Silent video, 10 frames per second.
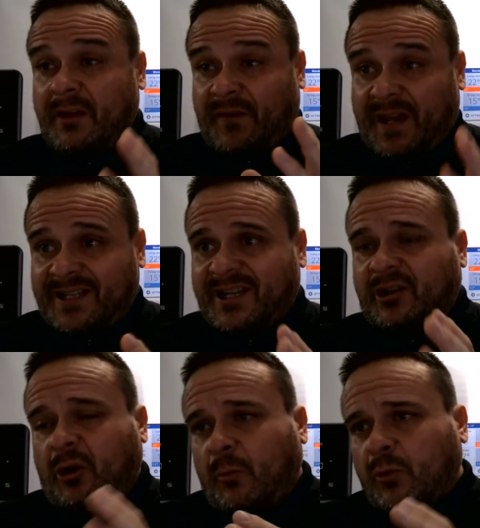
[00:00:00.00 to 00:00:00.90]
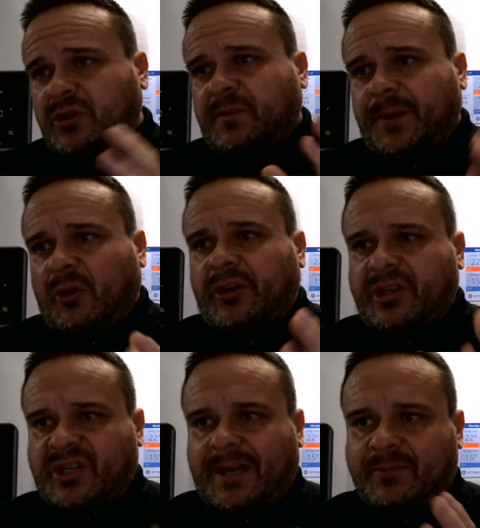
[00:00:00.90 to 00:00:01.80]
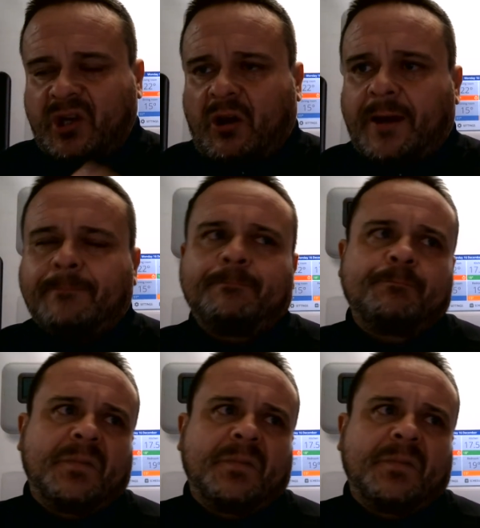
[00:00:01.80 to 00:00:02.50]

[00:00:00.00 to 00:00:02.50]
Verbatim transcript: for heating and hot water to be on at the same time,